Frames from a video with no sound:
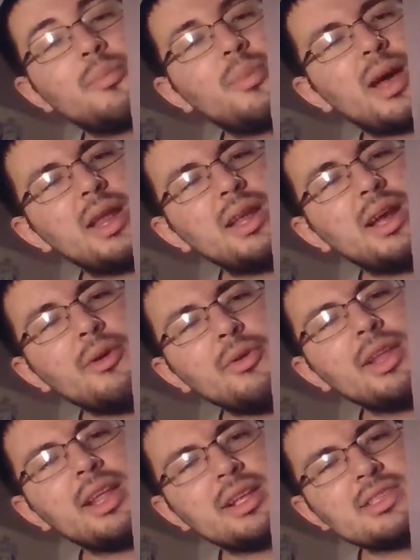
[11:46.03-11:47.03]
But I
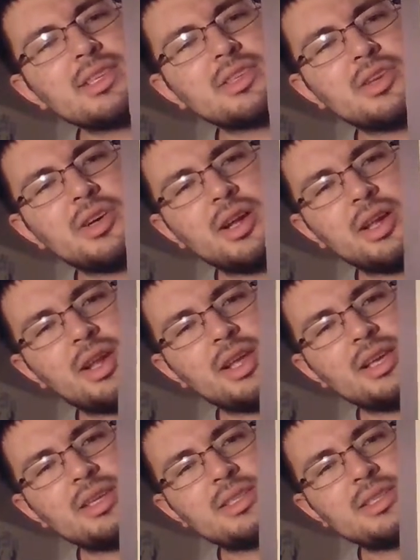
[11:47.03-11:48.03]
really think this is good. It
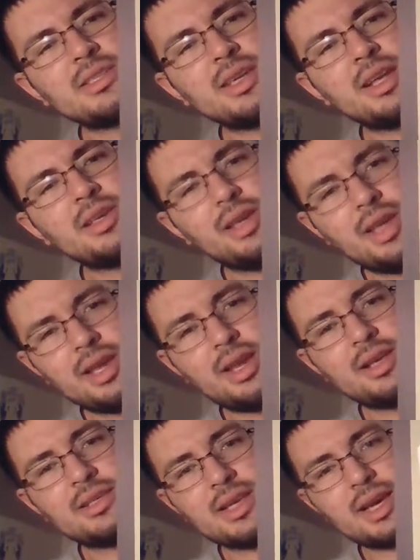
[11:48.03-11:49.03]

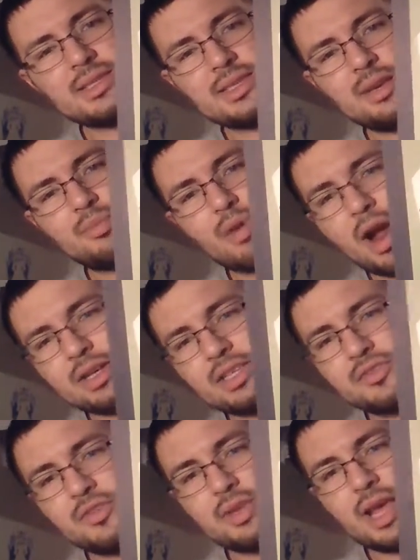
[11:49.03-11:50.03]
is, like I said,
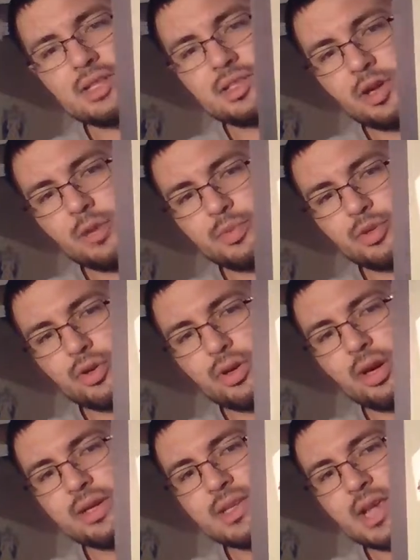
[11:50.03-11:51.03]
practice for that sculpture,